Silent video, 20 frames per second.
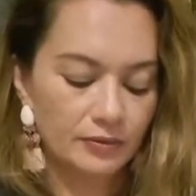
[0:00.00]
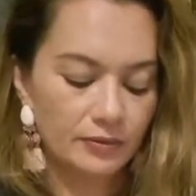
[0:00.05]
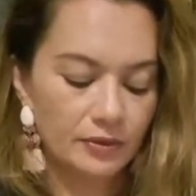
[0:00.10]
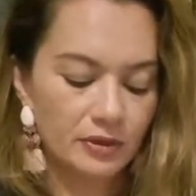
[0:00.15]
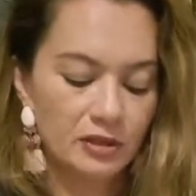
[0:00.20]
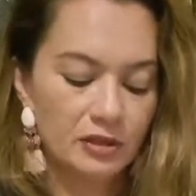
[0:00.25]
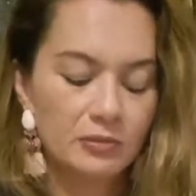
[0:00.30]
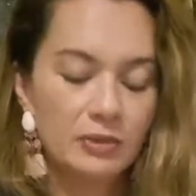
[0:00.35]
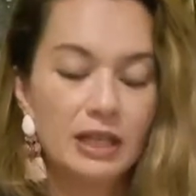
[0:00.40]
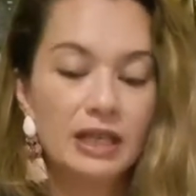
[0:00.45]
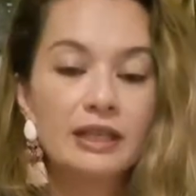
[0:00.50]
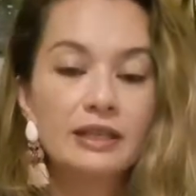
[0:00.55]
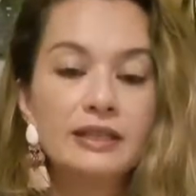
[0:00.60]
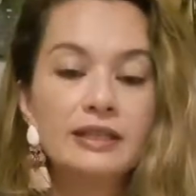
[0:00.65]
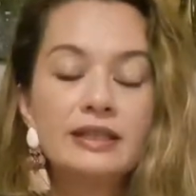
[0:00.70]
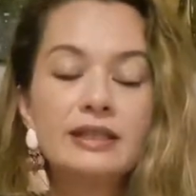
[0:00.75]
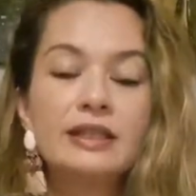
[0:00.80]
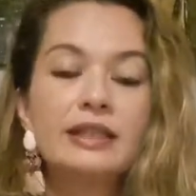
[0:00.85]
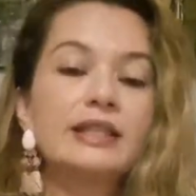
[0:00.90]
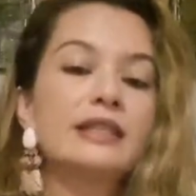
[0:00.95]
This is about
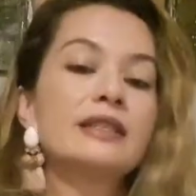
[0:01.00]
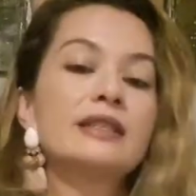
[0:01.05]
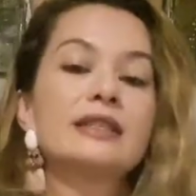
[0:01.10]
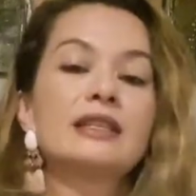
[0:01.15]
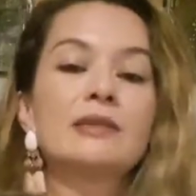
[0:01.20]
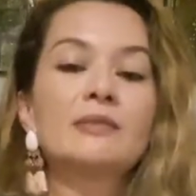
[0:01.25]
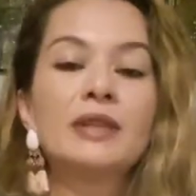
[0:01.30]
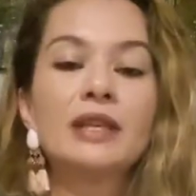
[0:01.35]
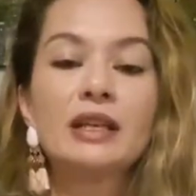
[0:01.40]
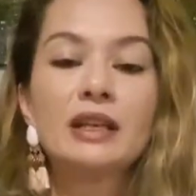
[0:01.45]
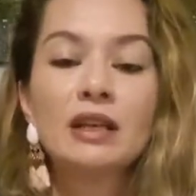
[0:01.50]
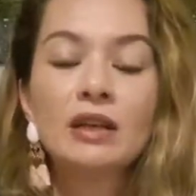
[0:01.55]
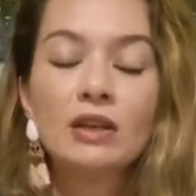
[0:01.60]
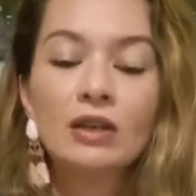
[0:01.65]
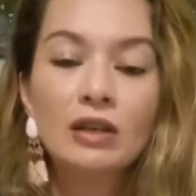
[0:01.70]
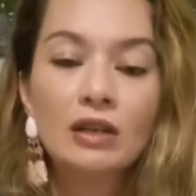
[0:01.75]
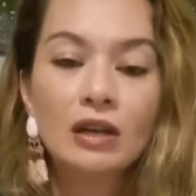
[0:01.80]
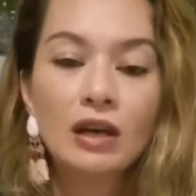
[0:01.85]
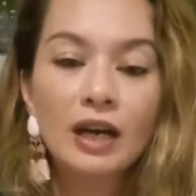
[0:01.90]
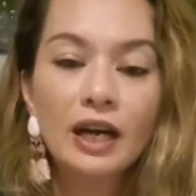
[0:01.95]
listening to something a
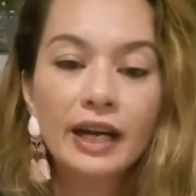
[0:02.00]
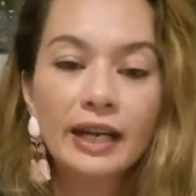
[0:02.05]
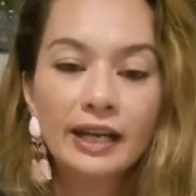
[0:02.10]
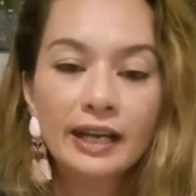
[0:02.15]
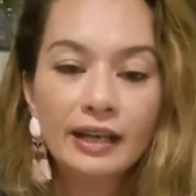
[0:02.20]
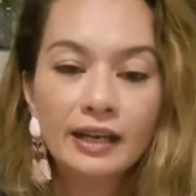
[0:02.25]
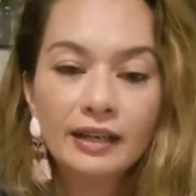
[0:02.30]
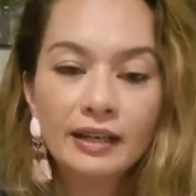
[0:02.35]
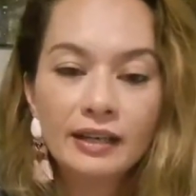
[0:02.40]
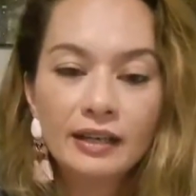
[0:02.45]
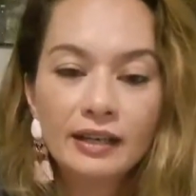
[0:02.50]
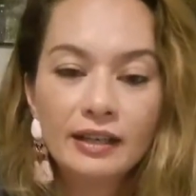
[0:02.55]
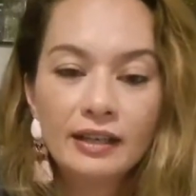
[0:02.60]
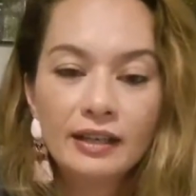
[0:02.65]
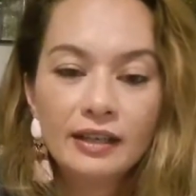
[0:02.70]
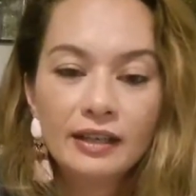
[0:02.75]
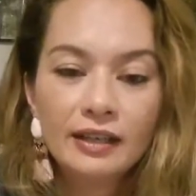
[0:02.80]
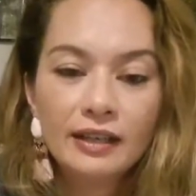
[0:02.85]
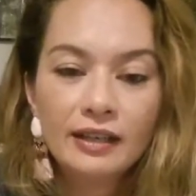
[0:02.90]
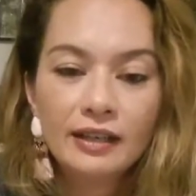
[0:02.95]
lot higher
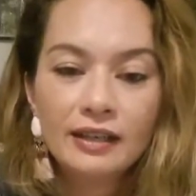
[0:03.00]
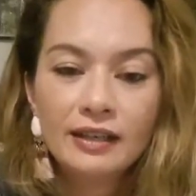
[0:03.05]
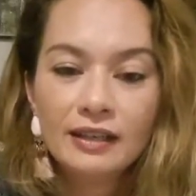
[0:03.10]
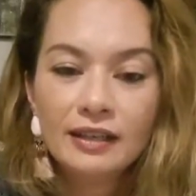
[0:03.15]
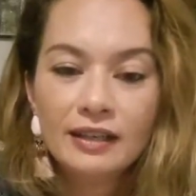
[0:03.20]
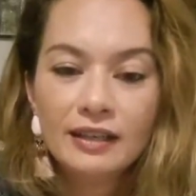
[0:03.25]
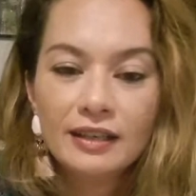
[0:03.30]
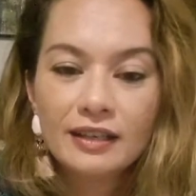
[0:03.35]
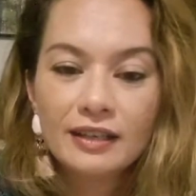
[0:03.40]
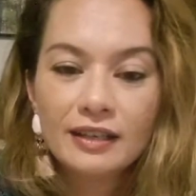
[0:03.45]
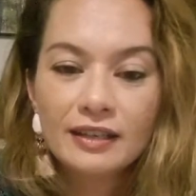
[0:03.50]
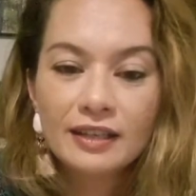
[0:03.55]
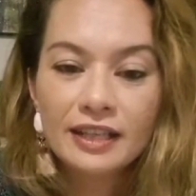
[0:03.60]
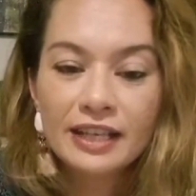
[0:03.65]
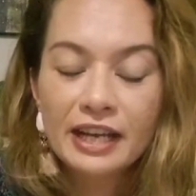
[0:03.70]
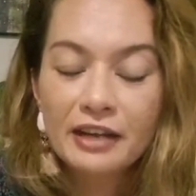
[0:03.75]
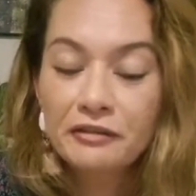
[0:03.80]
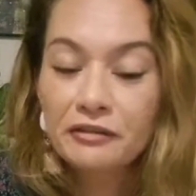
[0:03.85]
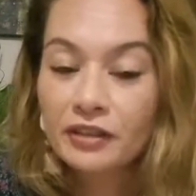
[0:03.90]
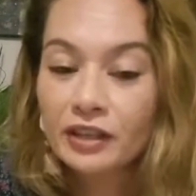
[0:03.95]

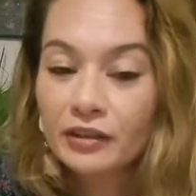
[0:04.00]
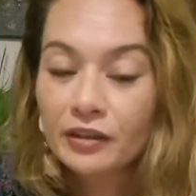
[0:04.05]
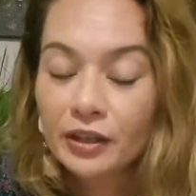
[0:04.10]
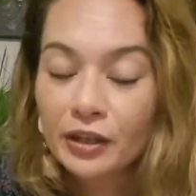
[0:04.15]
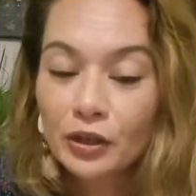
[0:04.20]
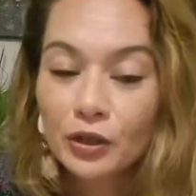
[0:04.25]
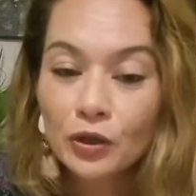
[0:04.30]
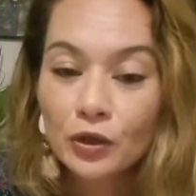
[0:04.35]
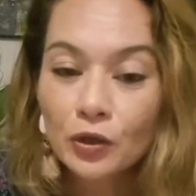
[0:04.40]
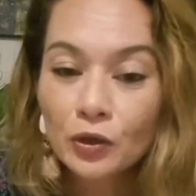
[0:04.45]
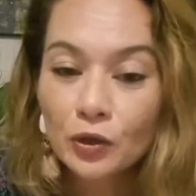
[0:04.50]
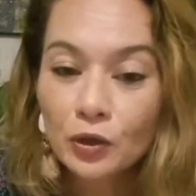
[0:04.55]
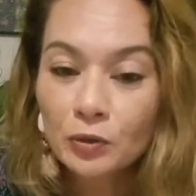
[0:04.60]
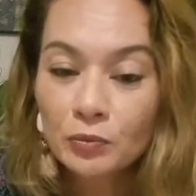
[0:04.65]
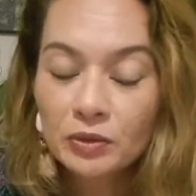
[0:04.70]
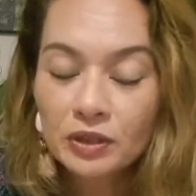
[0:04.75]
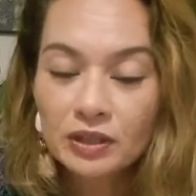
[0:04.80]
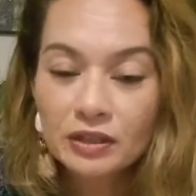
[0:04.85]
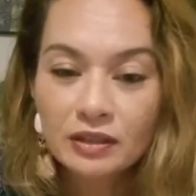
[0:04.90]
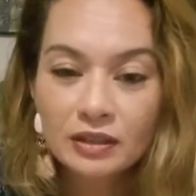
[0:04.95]
than our very
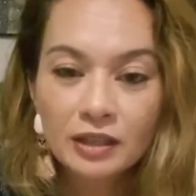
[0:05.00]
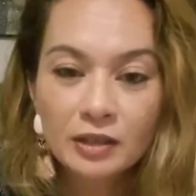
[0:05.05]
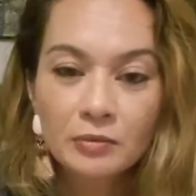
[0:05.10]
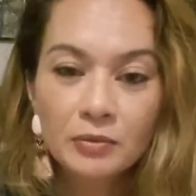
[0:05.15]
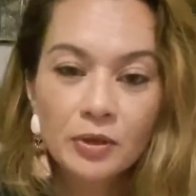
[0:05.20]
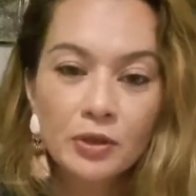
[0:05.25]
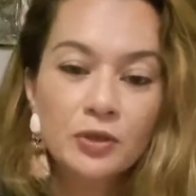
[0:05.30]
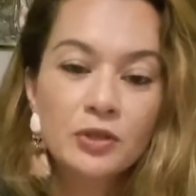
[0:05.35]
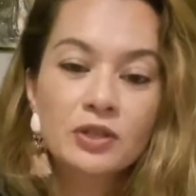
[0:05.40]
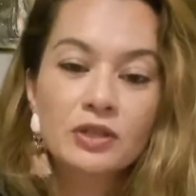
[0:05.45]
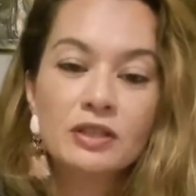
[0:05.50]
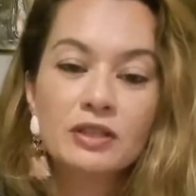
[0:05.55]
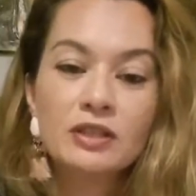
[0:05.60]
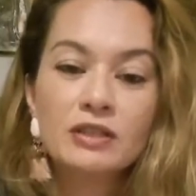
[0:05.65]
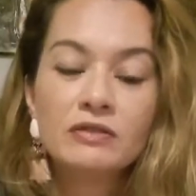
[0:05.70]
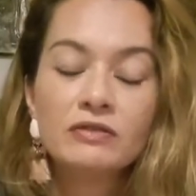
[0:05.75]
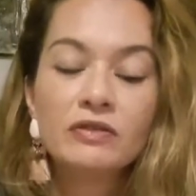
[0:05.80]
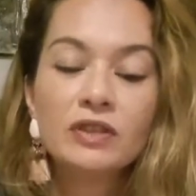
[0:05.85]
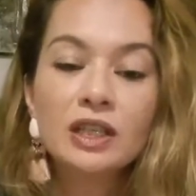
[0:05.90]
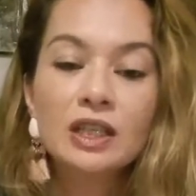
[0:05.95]
human emotions
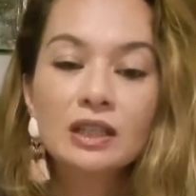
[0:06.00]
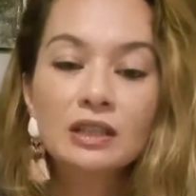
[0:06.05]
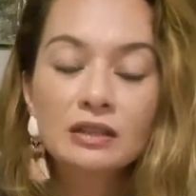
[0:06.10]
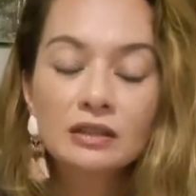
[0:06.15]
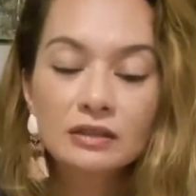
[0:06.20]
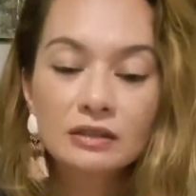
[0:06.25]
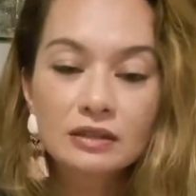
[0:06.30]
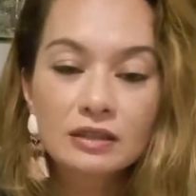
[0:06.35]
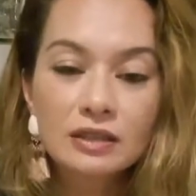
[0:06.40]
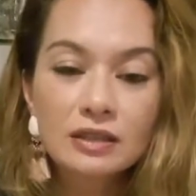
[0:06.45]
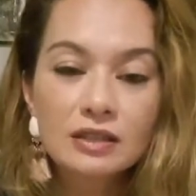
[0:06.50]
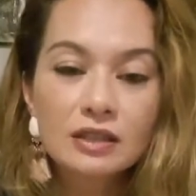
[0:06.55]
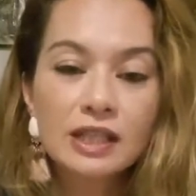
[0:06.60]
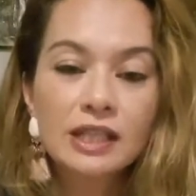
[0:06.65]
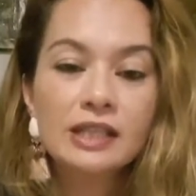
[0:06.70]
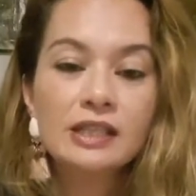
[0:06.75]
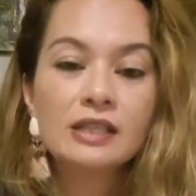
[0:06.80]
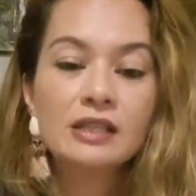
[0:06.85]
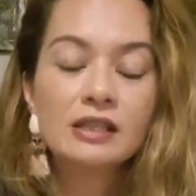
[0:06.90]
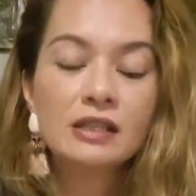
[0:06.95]
of guilt
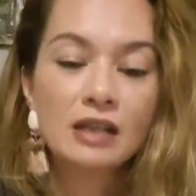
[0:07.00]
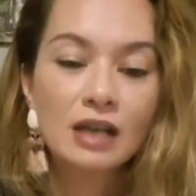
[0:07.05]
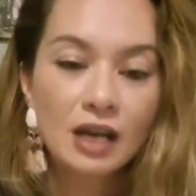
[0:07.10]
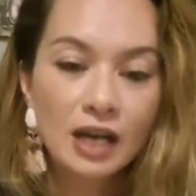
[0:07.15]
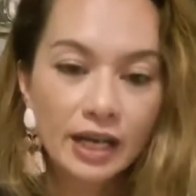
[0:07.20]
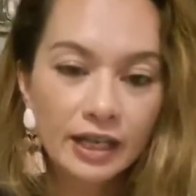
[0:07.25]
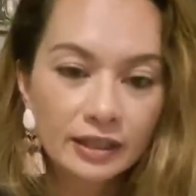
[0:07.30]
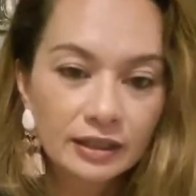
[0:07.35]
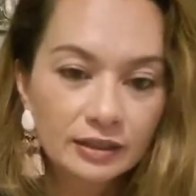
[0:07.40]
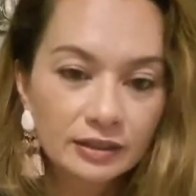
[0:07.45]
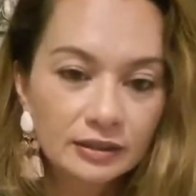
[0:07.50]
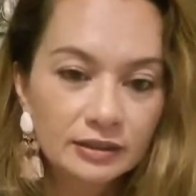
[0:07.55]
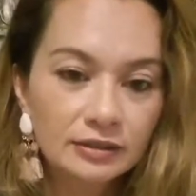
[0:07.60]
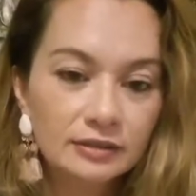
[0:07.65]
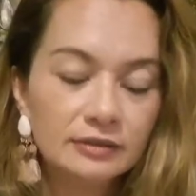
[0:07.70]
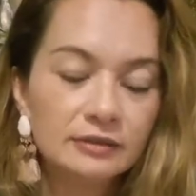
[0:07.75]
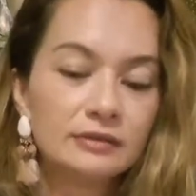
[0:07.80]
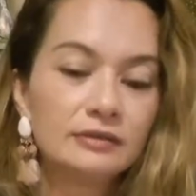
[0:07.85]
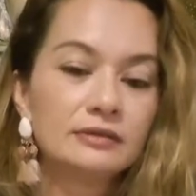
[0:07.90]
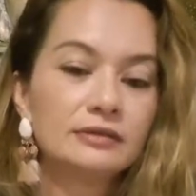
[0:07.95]
and denial
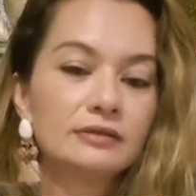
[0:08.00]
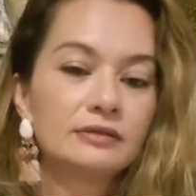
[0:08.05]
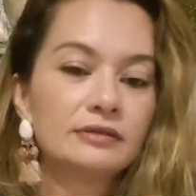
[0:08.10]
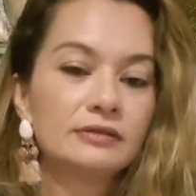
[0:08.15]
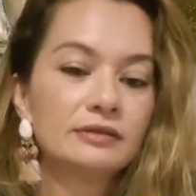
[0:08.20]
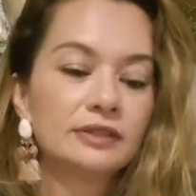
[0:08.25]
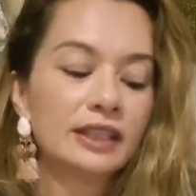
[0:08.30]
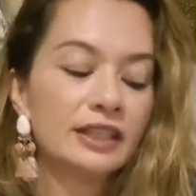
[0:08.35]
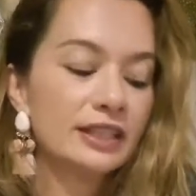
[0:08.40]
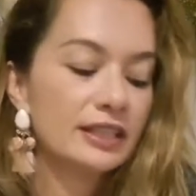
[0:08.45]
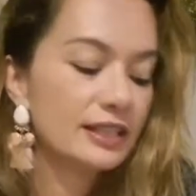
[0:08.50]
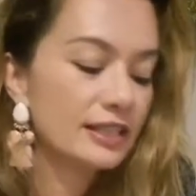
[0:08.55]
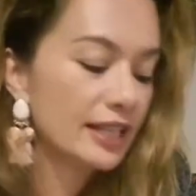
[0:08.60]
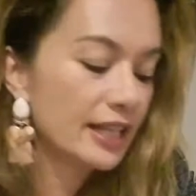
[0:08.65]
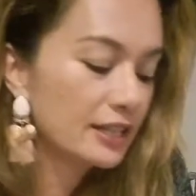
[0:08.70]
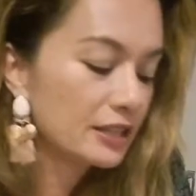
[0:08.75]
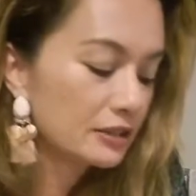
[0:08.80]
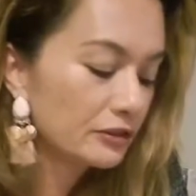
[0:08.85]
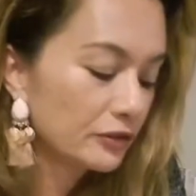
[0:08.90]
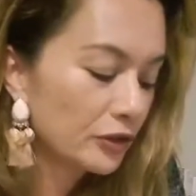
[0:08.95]
and the
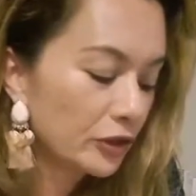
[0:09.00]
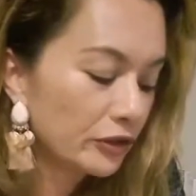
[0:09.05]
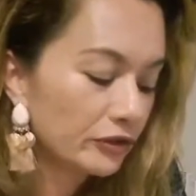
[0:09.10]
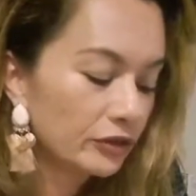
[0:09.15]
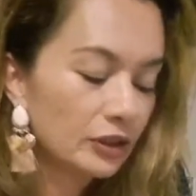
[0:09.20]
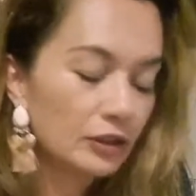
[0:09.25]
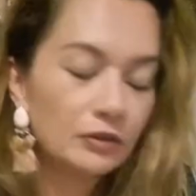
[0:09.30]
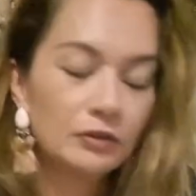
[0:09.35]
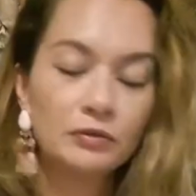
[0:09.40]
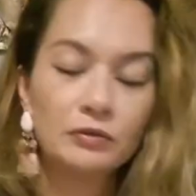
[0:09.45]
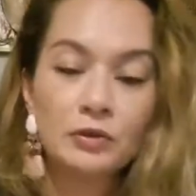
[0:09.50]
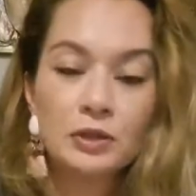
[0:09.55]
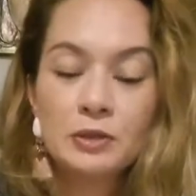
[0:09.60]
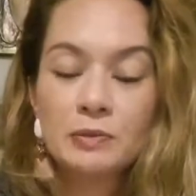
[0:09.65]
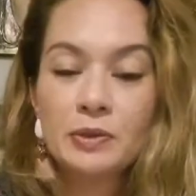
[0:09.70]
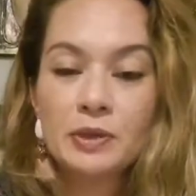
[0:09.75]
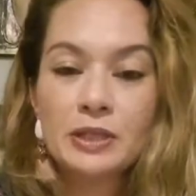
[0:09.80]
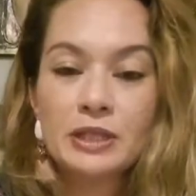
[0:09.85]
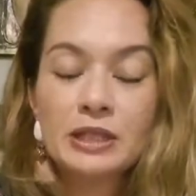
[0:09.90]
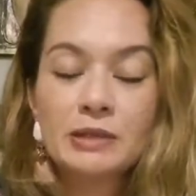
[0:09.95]
sense of
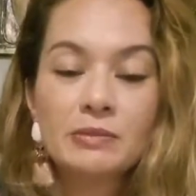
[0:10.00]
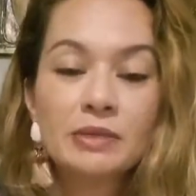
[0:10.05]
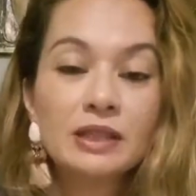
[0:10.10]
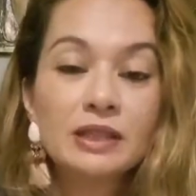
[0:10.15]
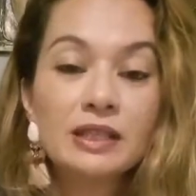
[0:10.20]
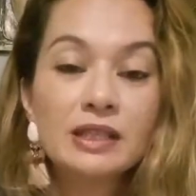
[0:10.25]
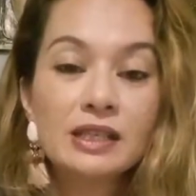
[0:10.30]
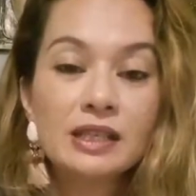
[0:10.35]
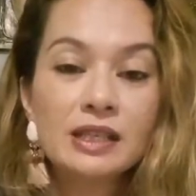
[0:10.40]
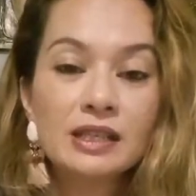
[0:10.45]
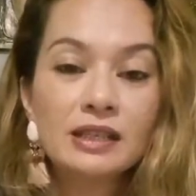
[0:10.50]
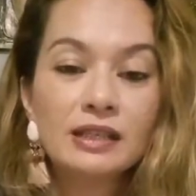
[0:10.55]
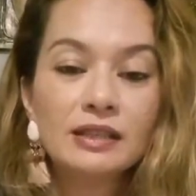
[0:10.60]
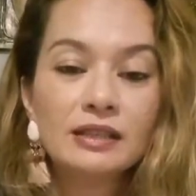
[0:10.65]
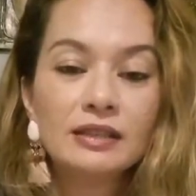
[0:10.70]
over-responsibility